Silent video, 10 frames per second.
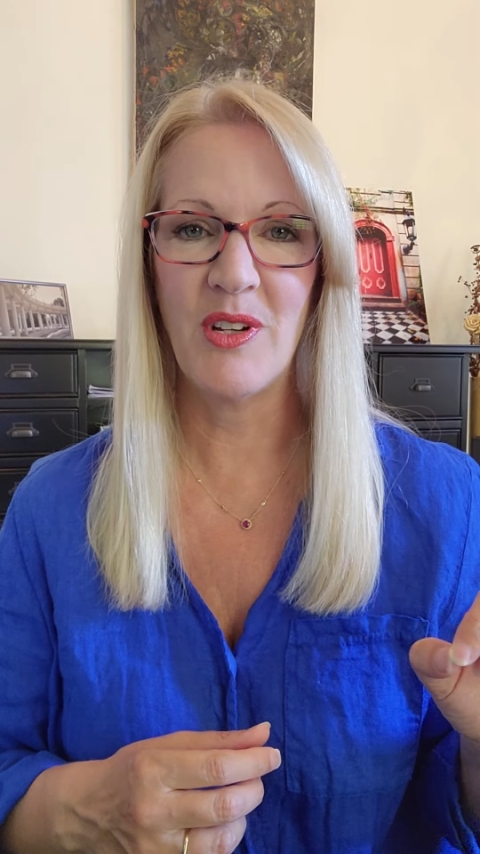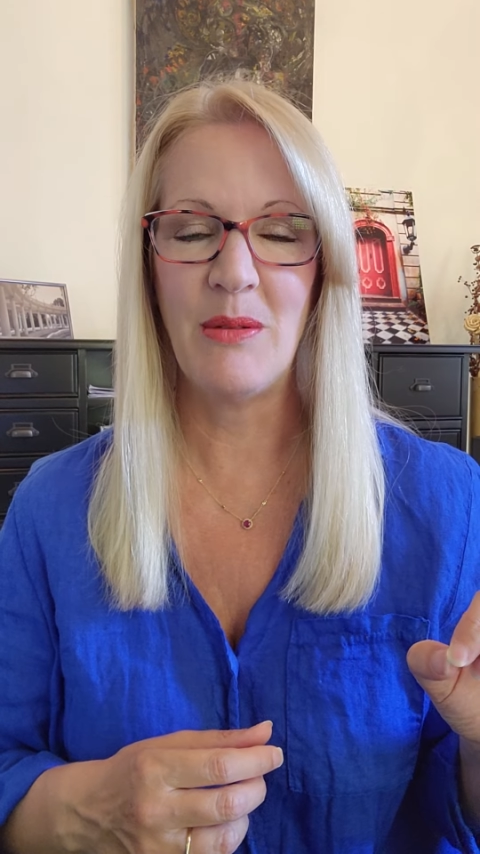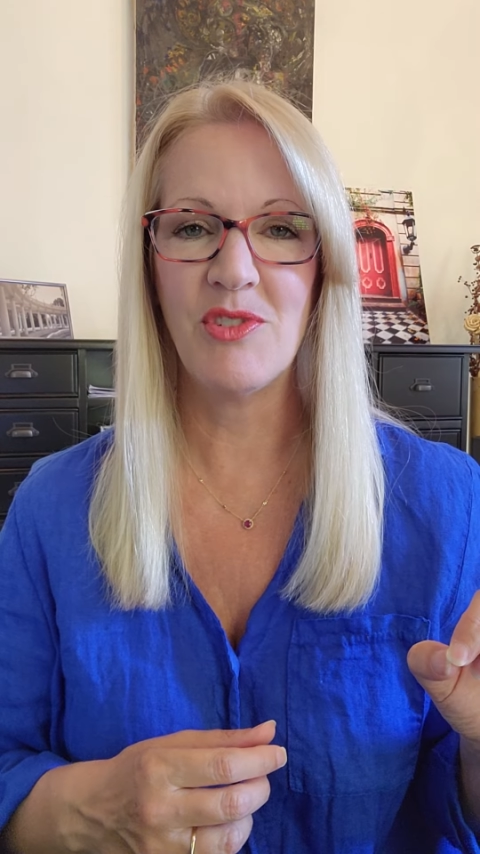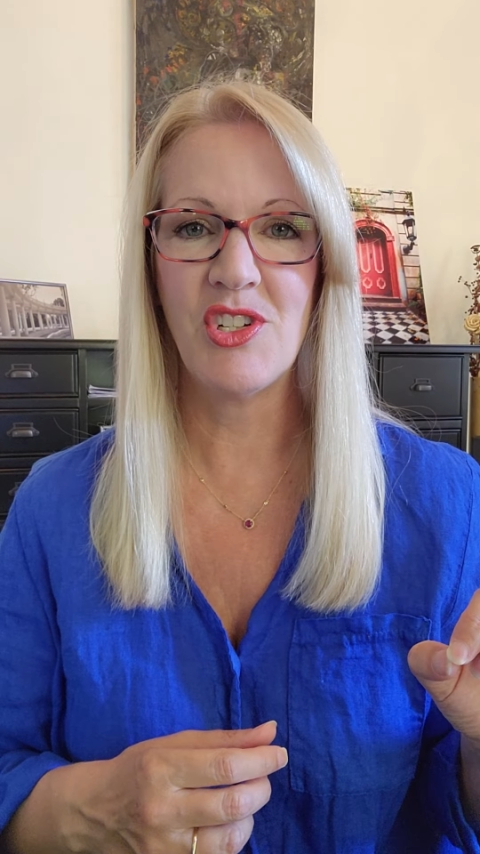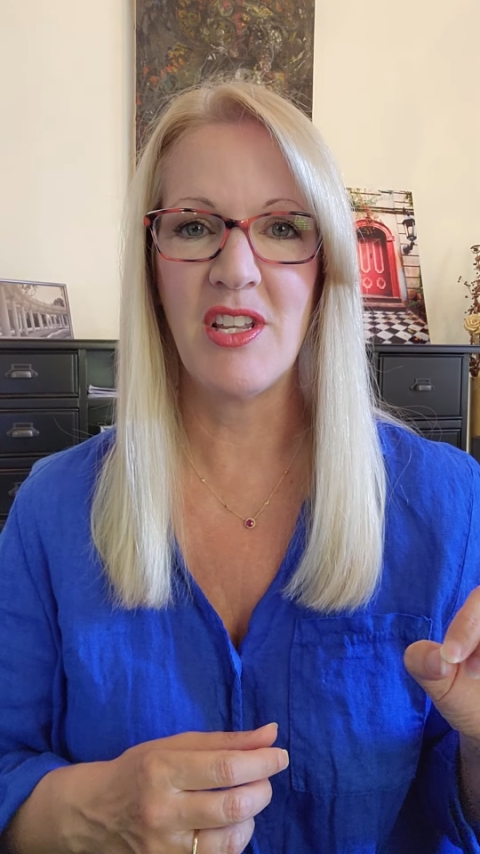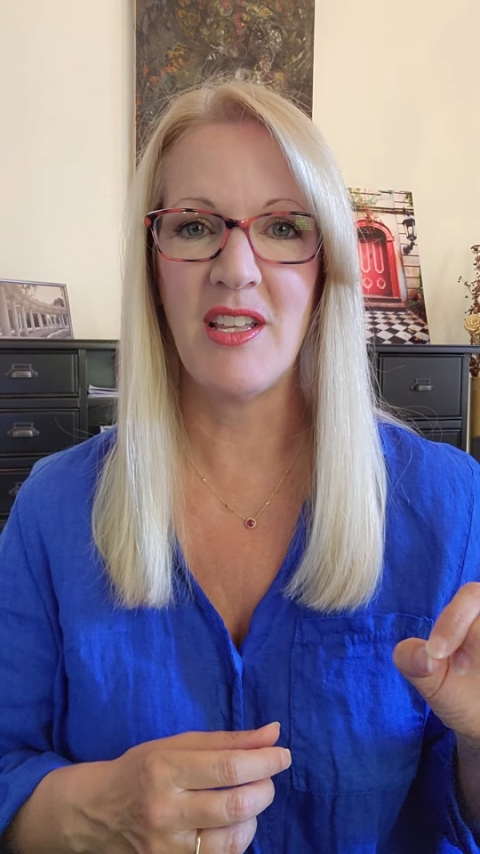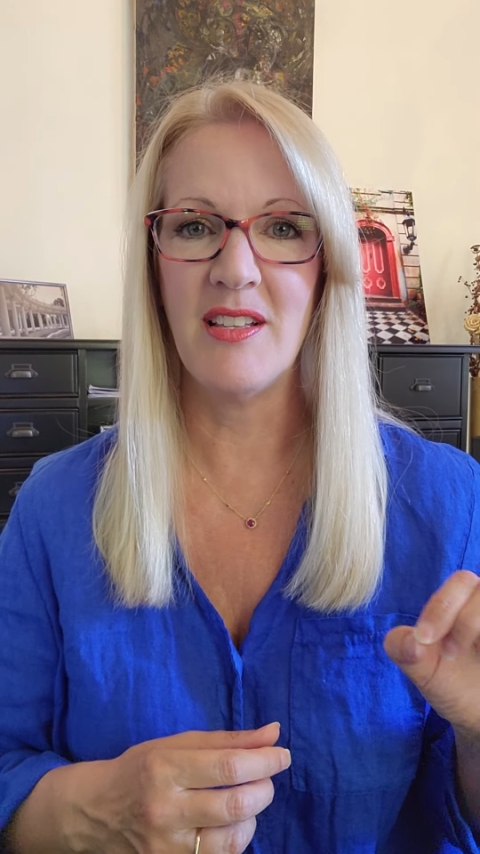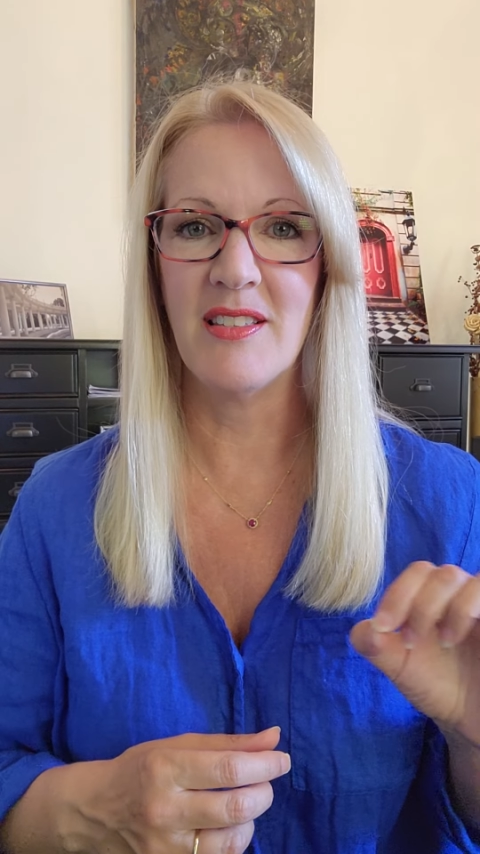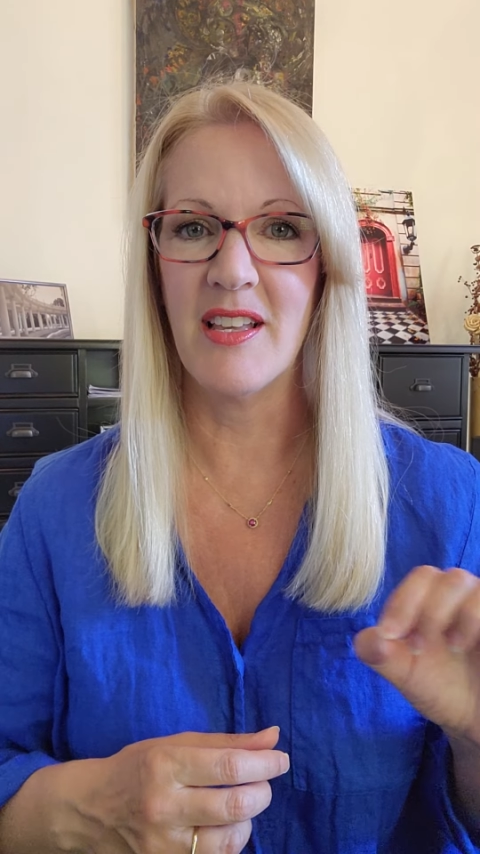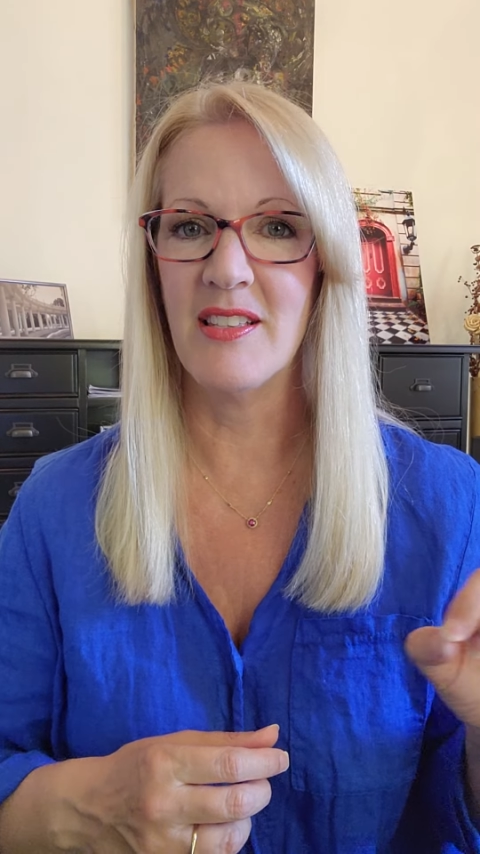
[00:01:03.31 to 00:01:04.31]
cream
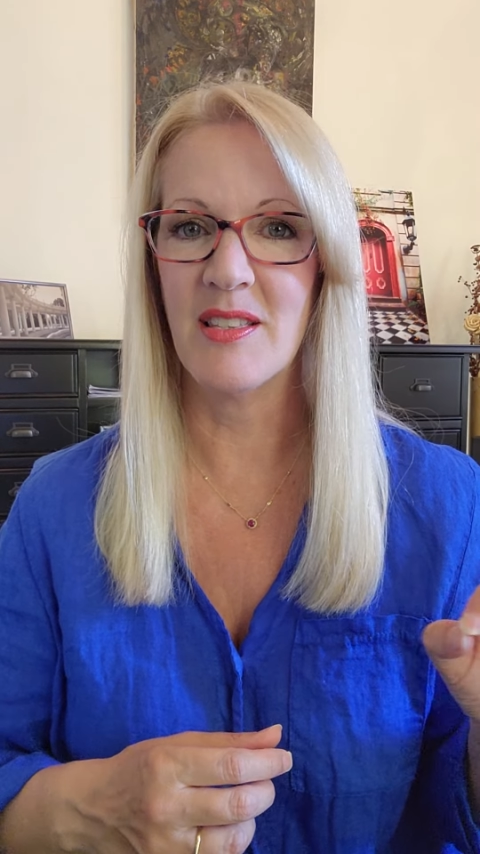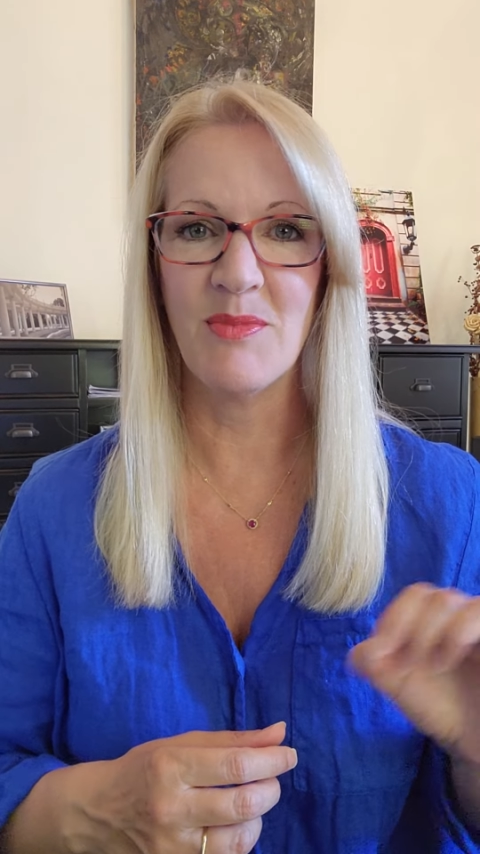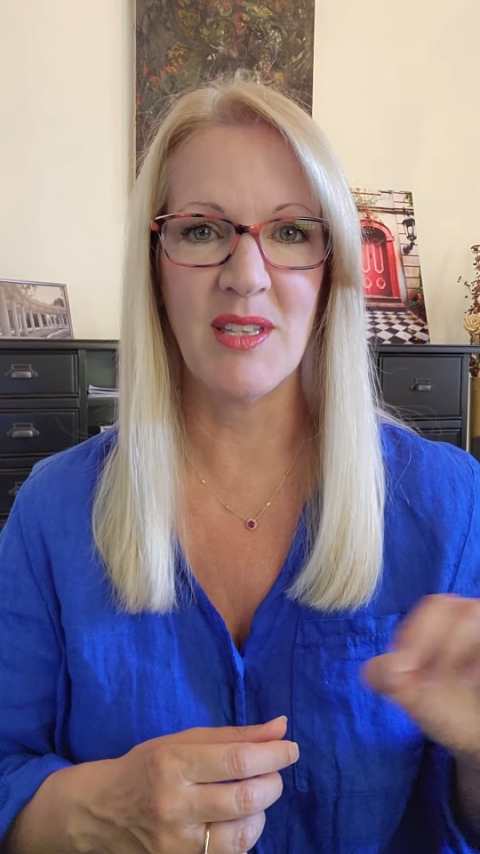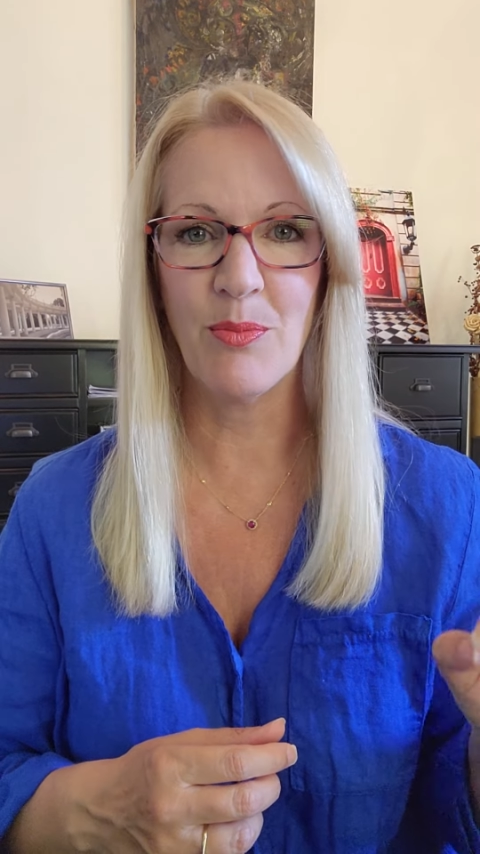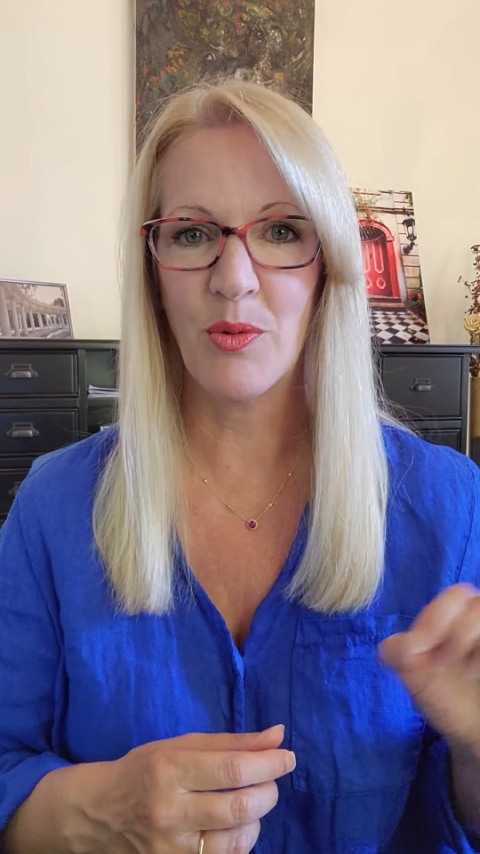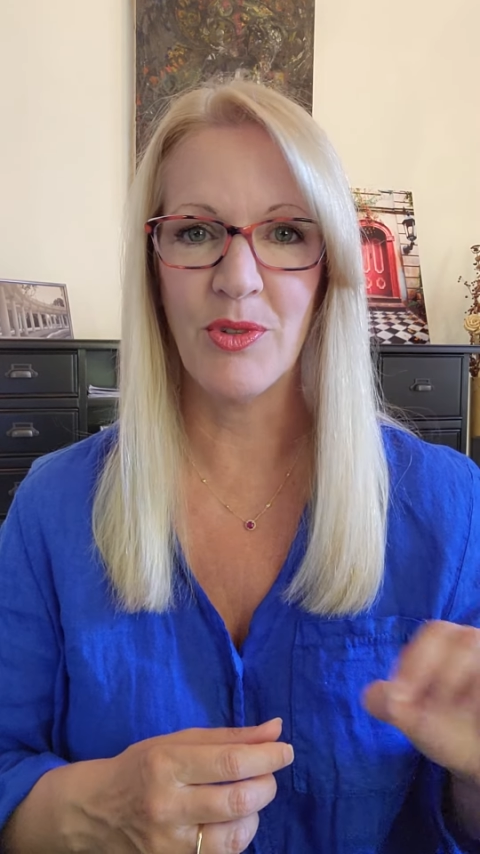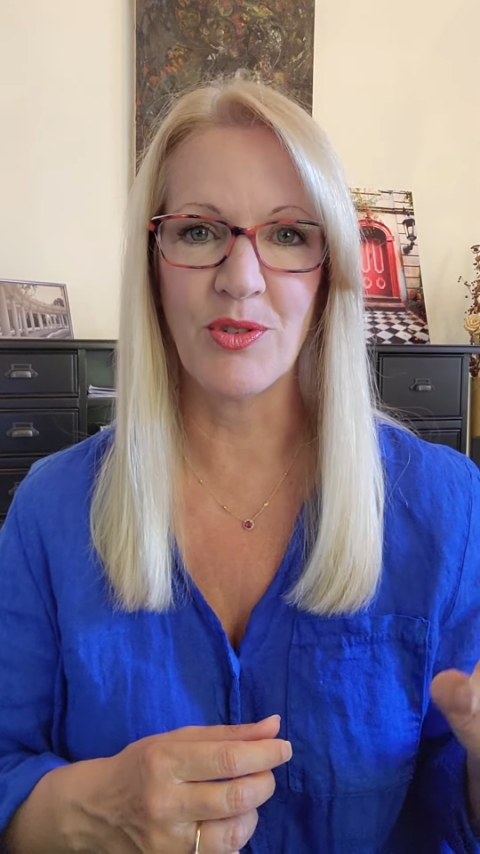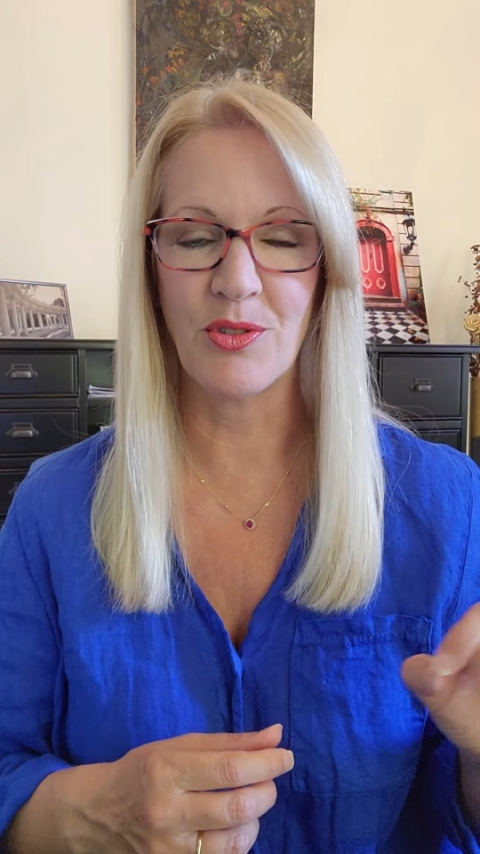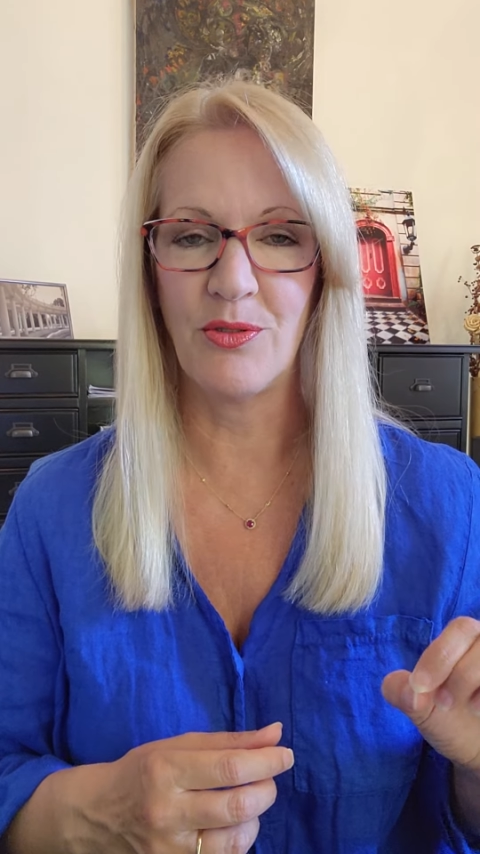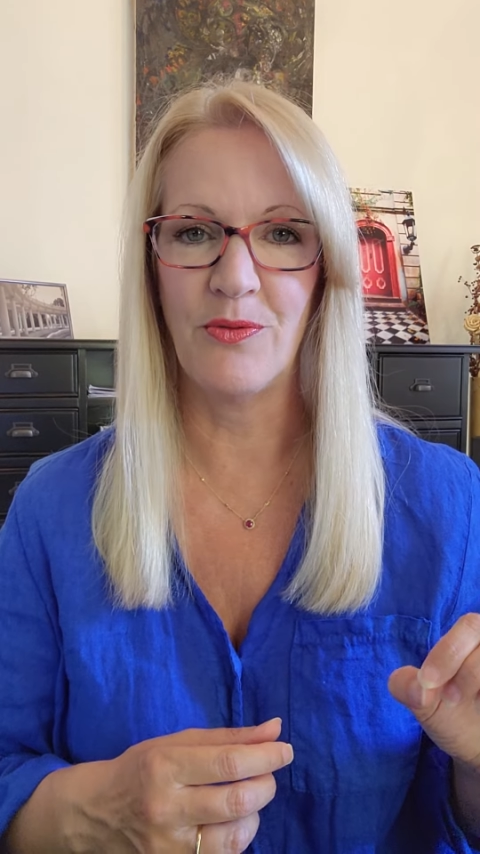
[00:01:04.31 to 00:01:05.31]
cheese and some Simple
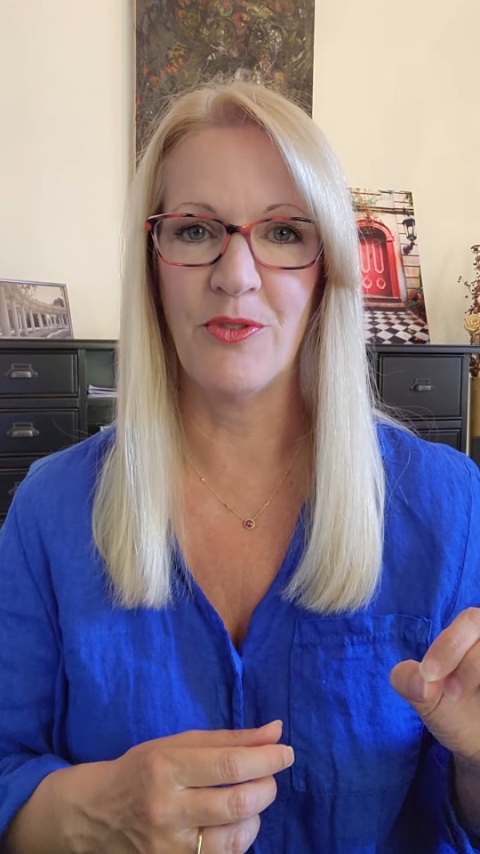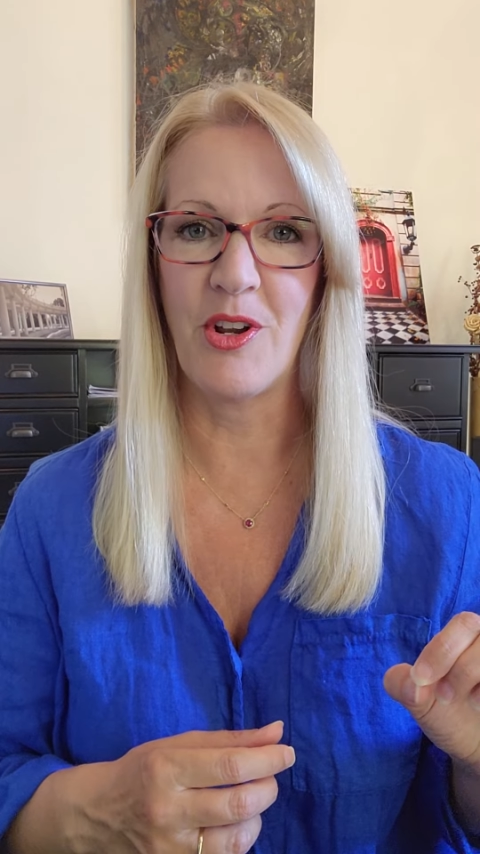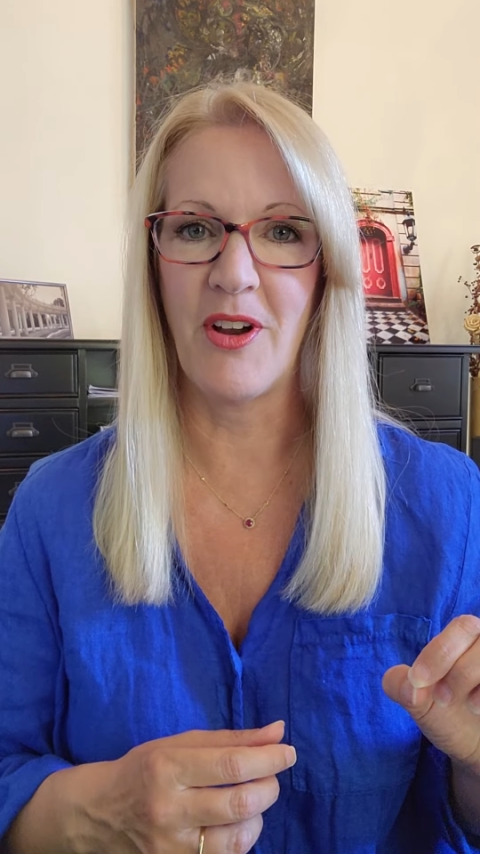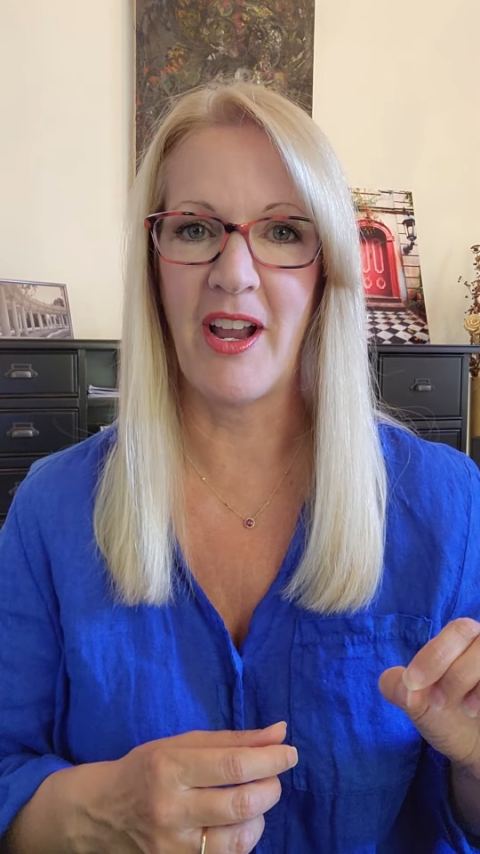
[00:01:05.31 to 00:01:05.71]
Mills gluten-free